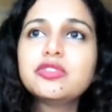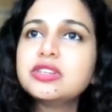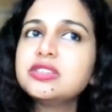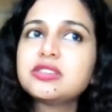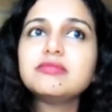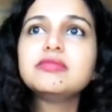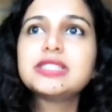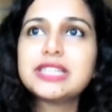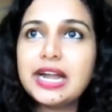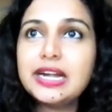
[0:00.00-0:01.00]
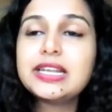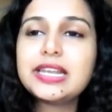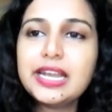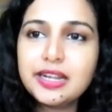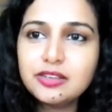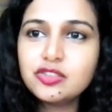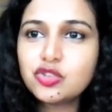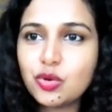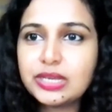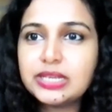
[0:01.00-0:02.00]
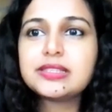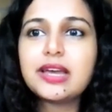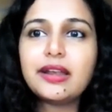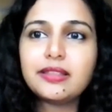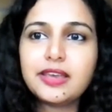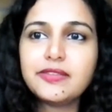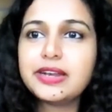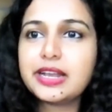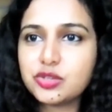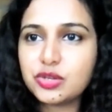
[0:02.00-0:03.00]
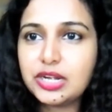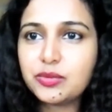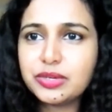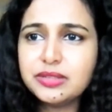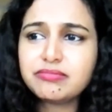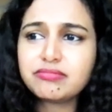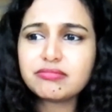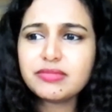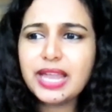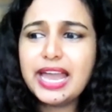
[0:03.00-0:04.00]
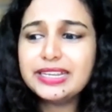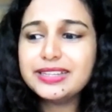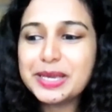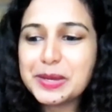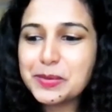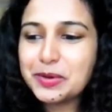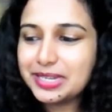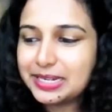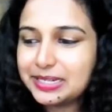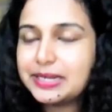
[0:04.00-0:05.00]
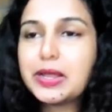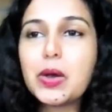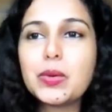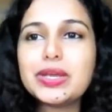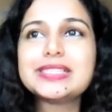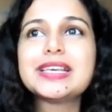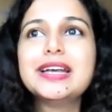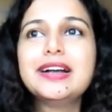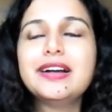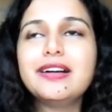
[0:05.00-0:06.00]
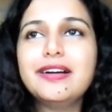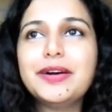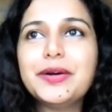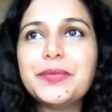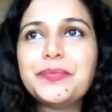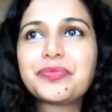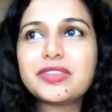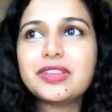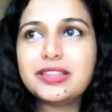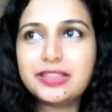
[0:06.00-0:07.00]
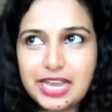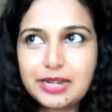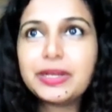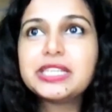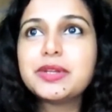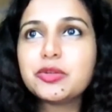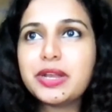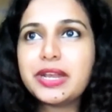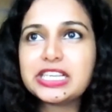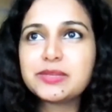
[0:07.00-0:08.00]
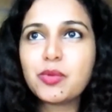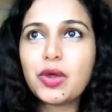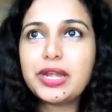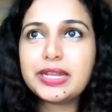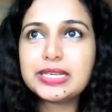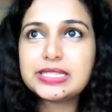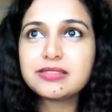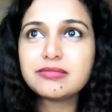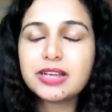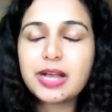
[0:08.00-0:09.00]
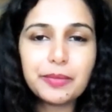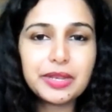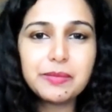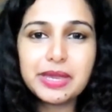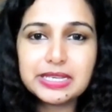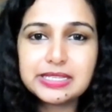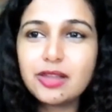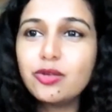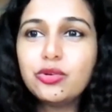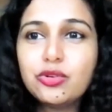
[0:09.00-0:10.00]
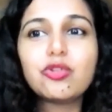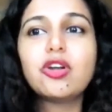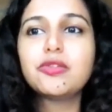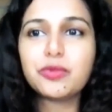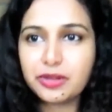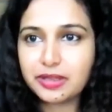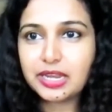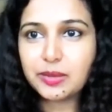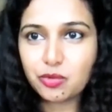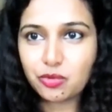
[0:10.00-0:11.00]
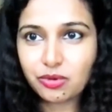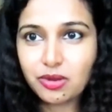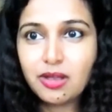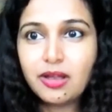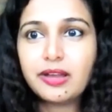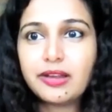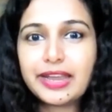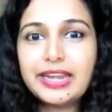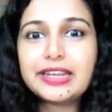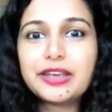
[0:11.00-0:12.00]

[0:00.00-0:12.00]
You just start creating stories that they will resonate with. And the thing about LinkedIn now is um, that brings me to my next point is company pages alone do not work anymore. Right?